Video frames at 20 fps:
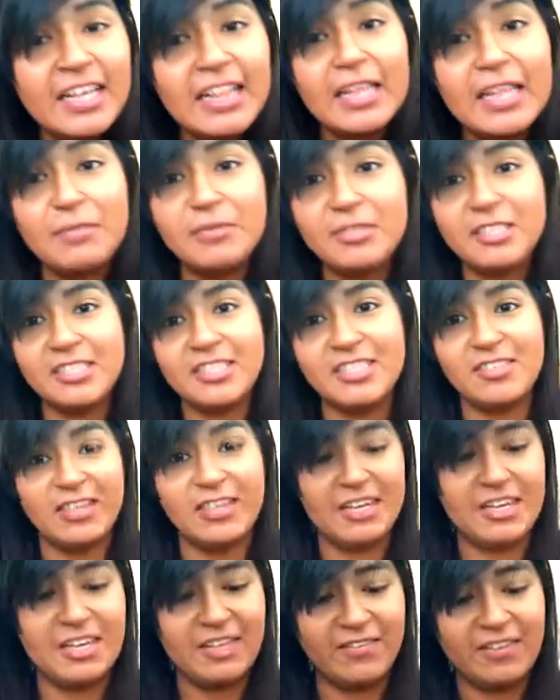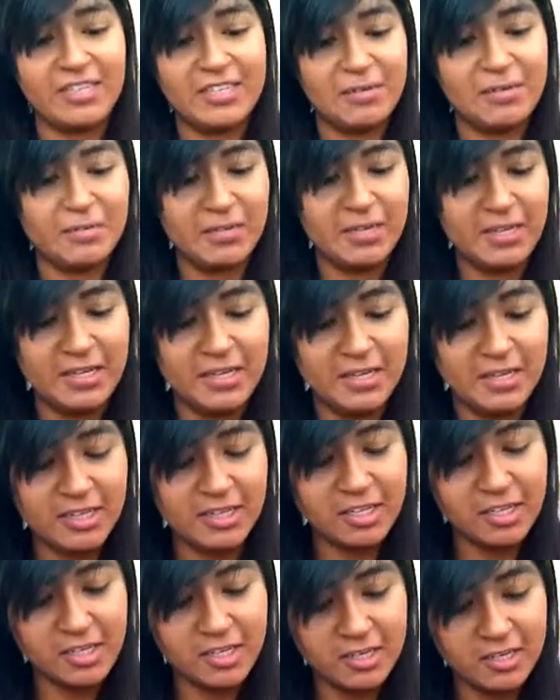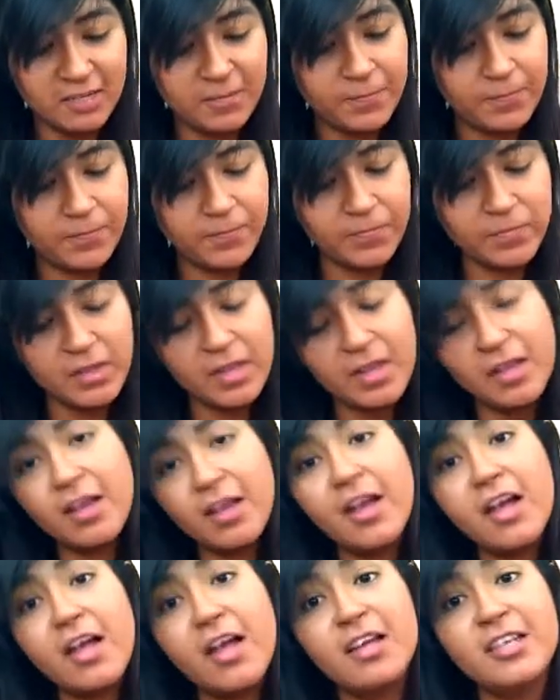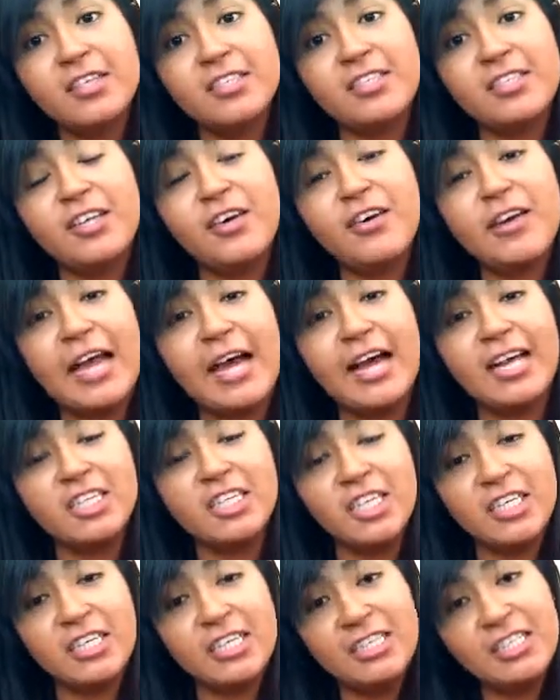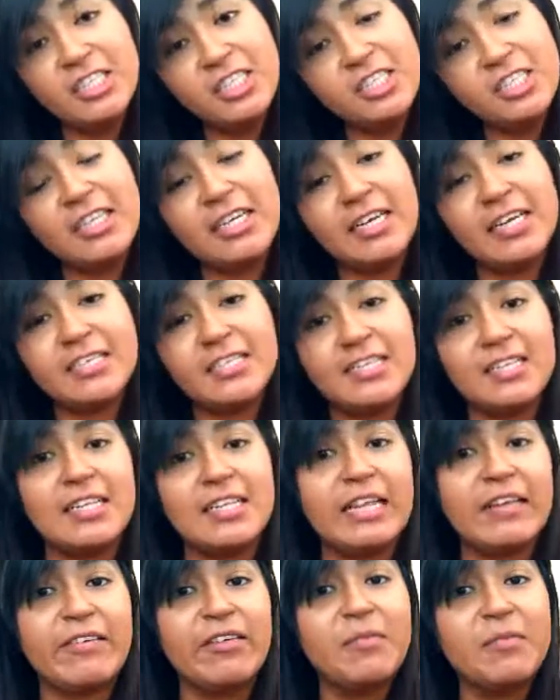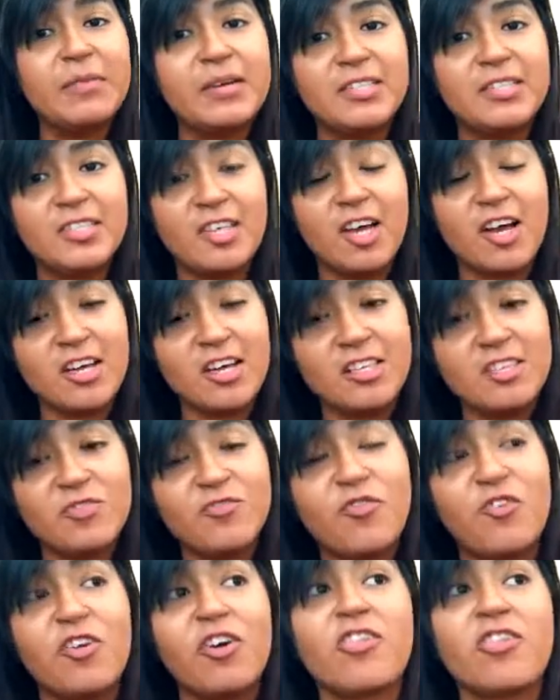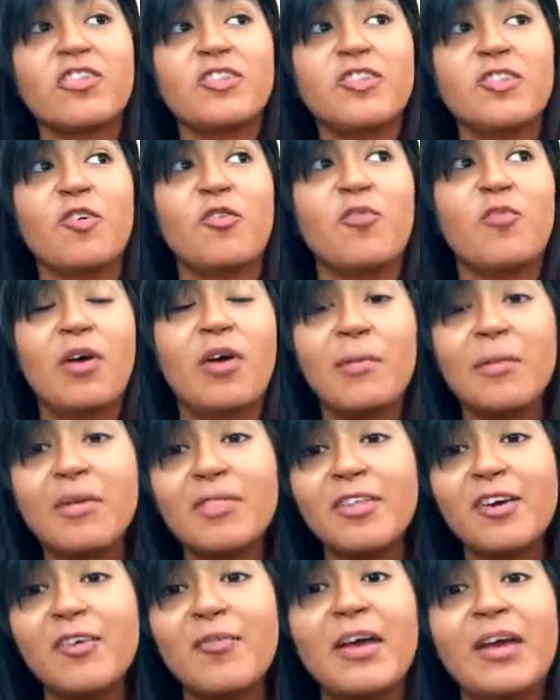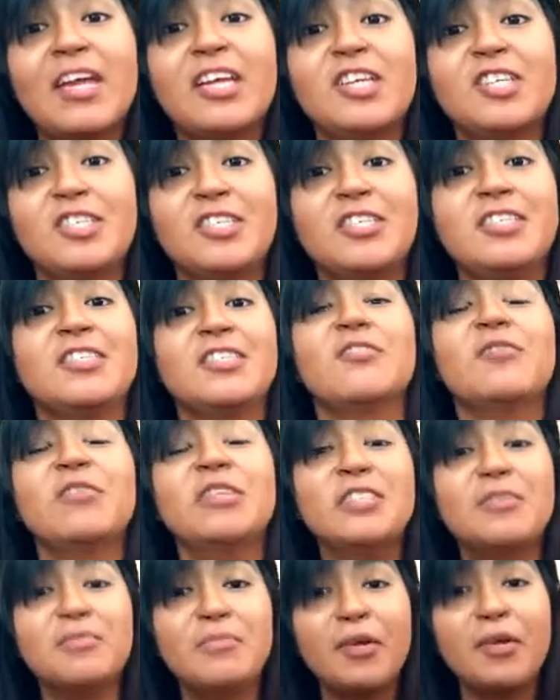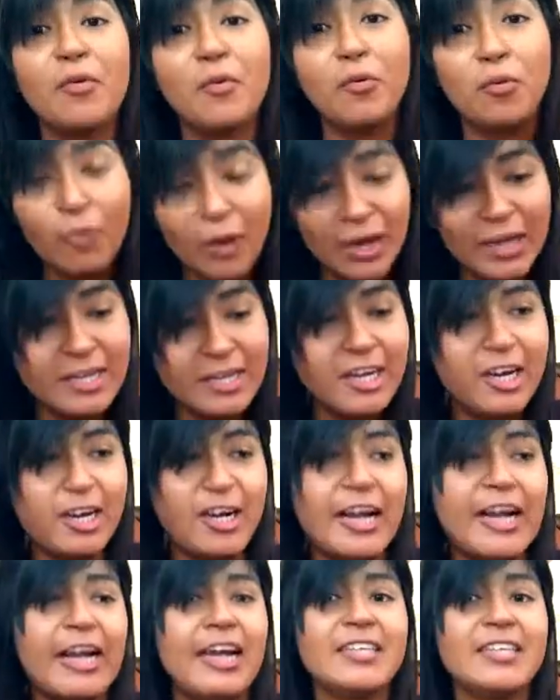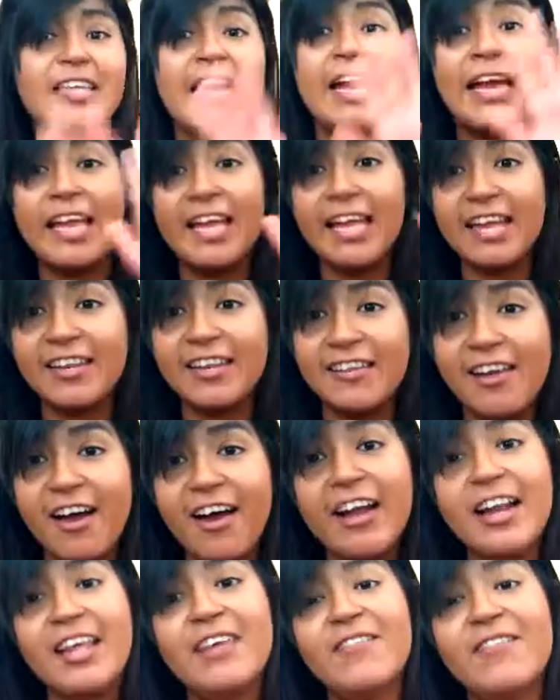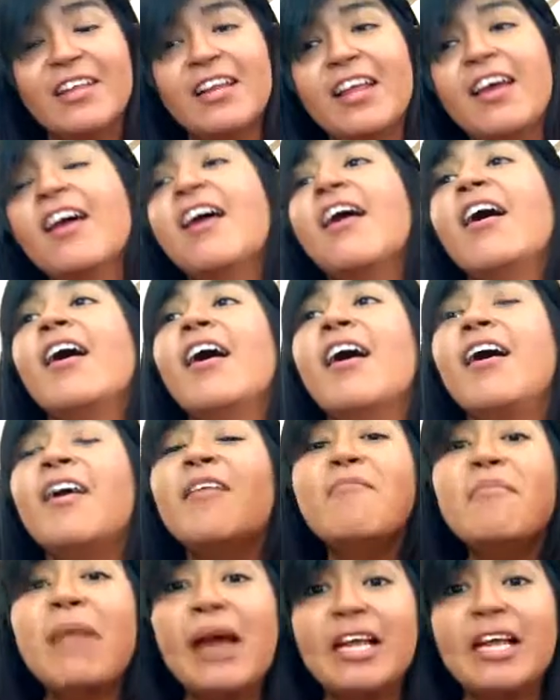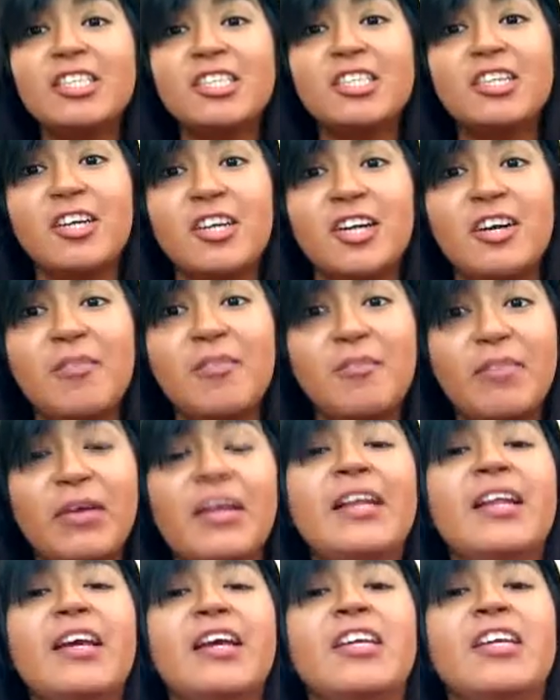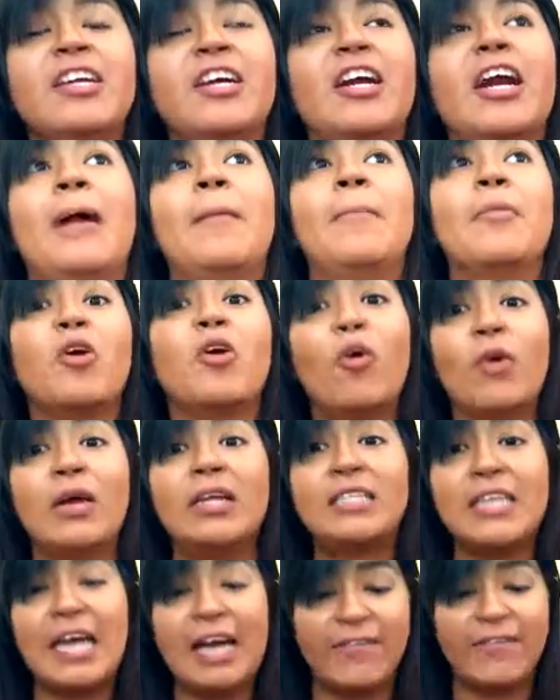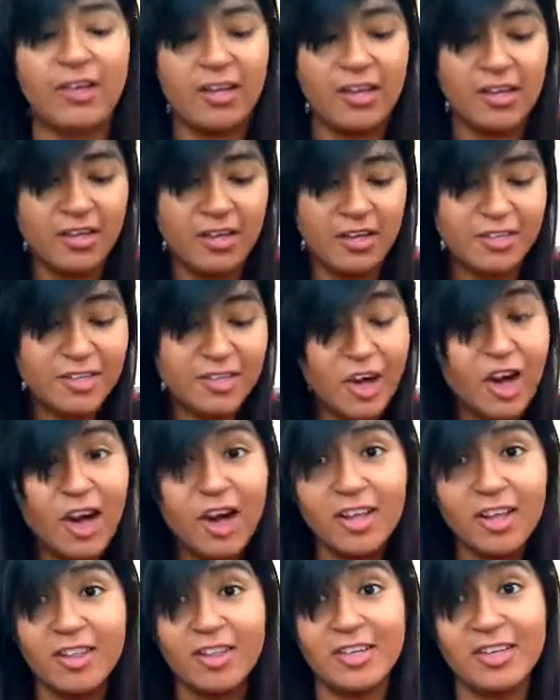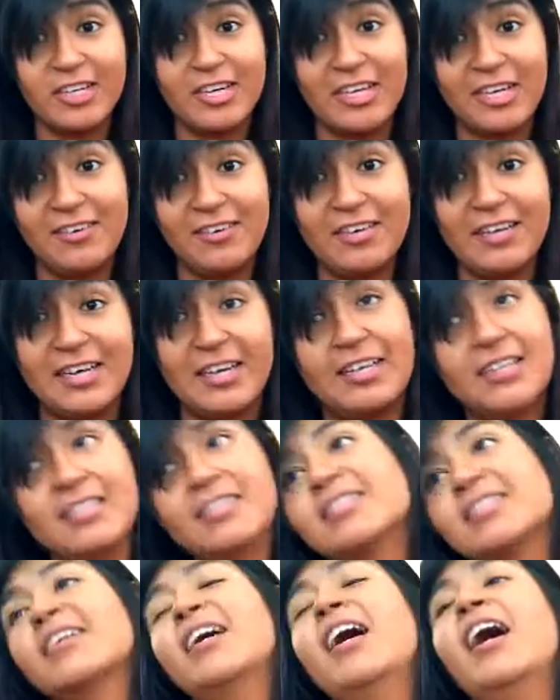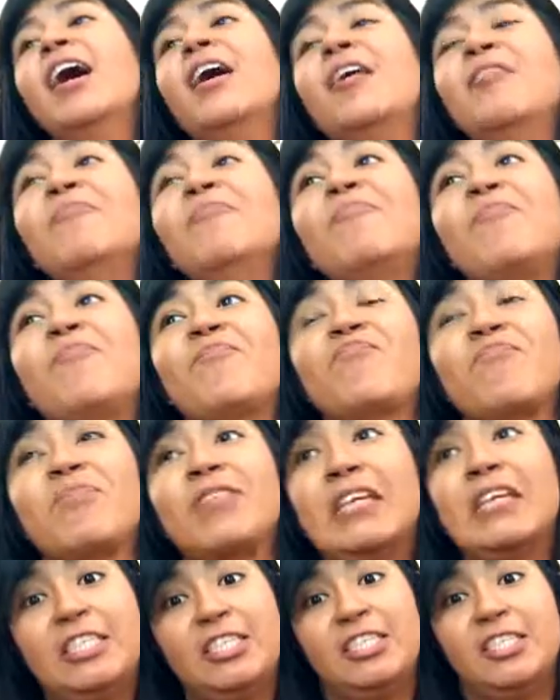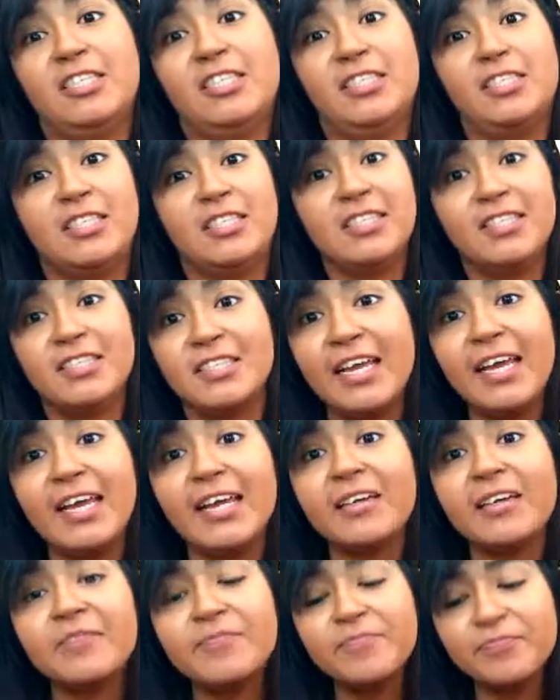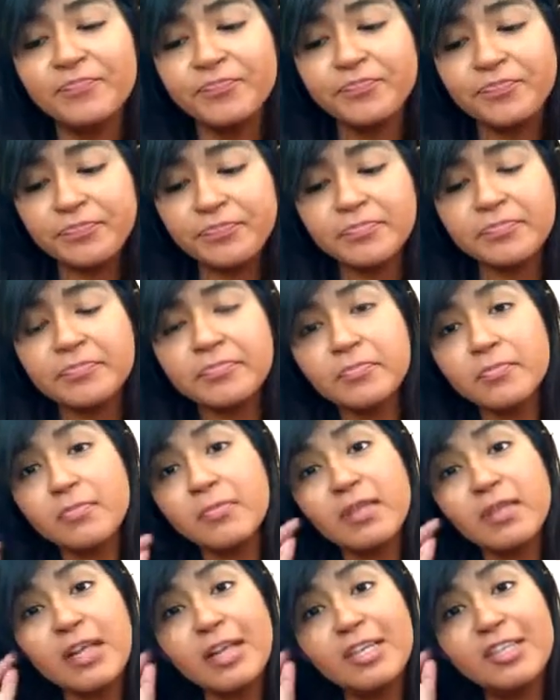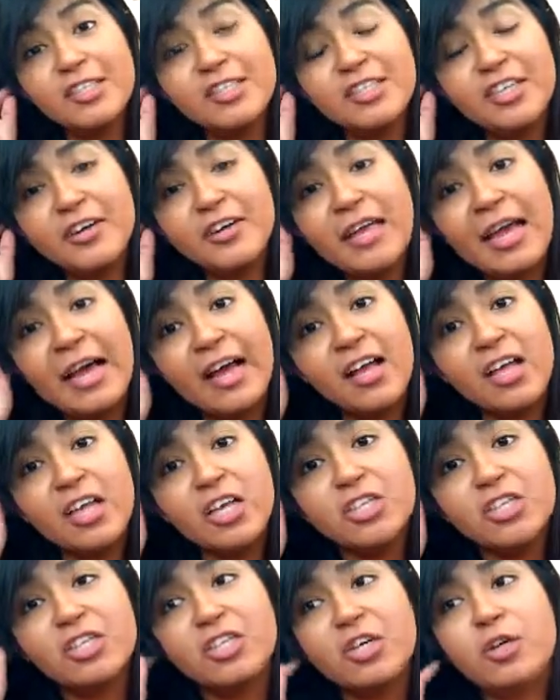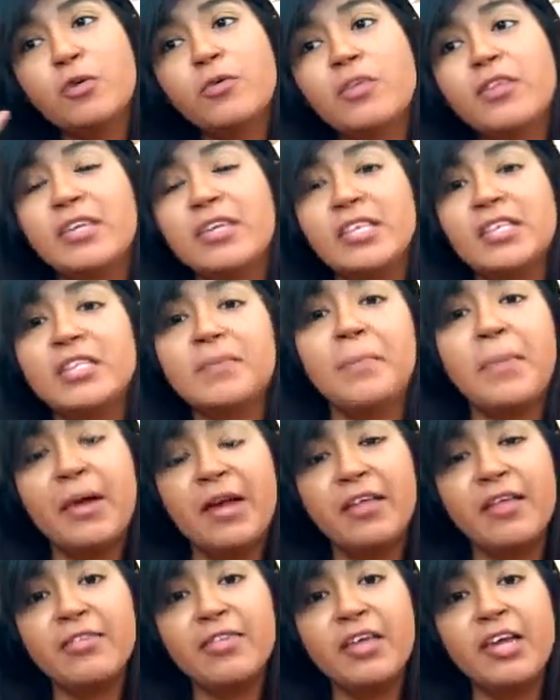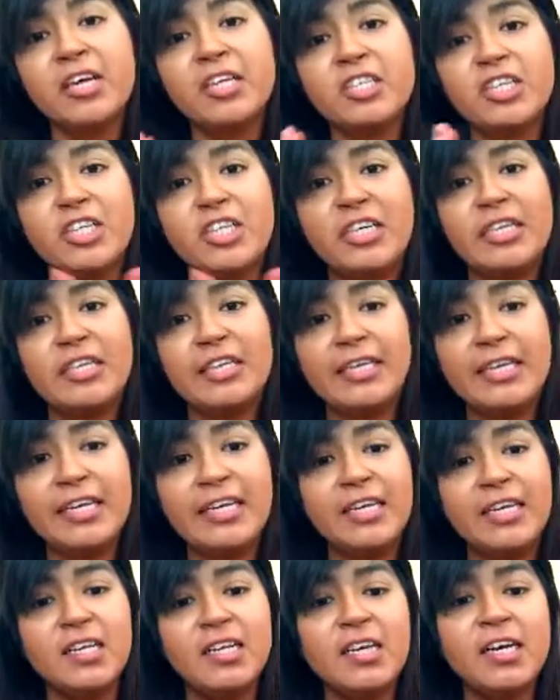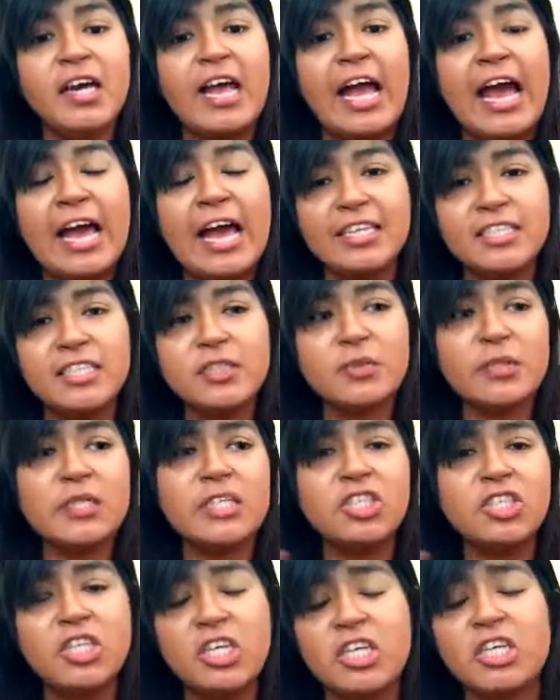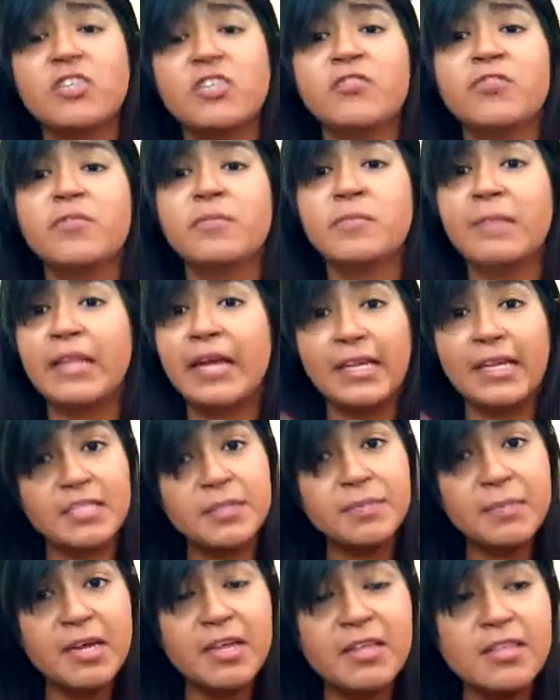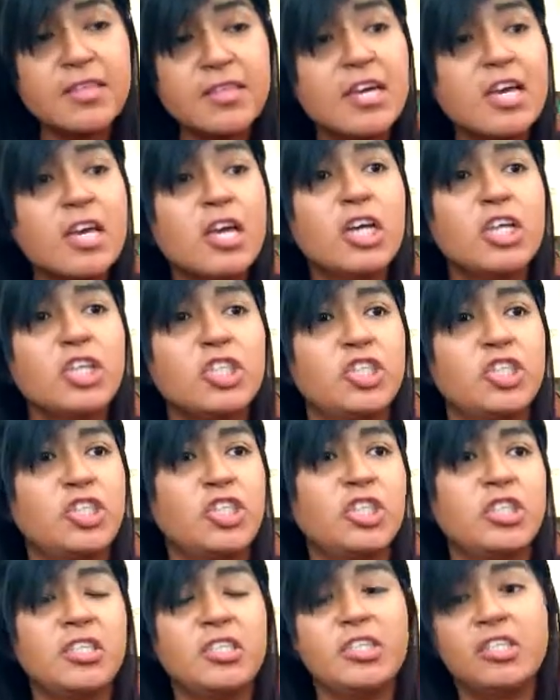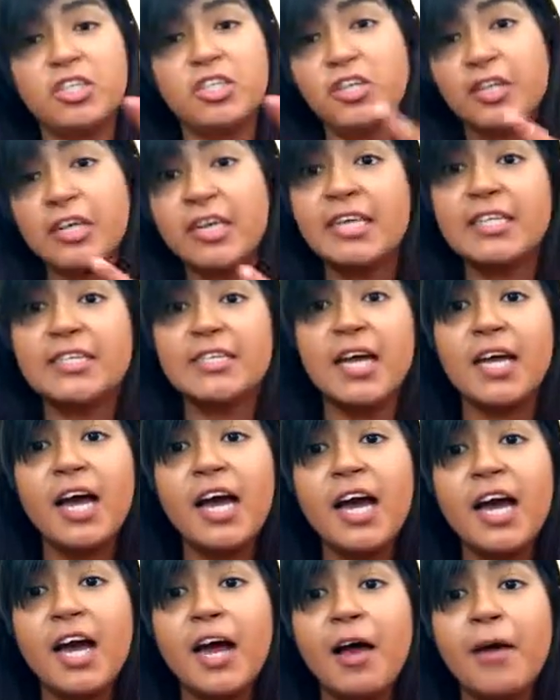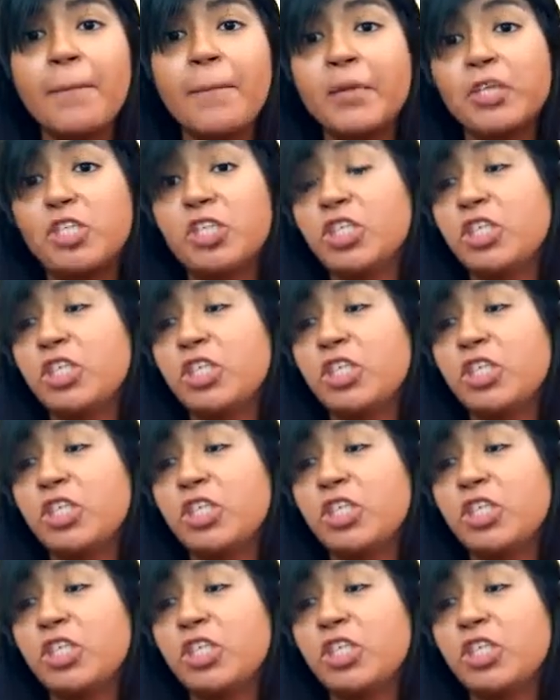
Let me just try to give her something. Look. So yeah, Darlene turned, like I said, 11 months, August 4th. So one month away and she's going to be one year, guys. I cannot even imagine her being a year. I'm going to have a toddler now, guys. Um, It's just insane. So yeah, so this month, Darlene hasn't really changed from last month. She still gets up.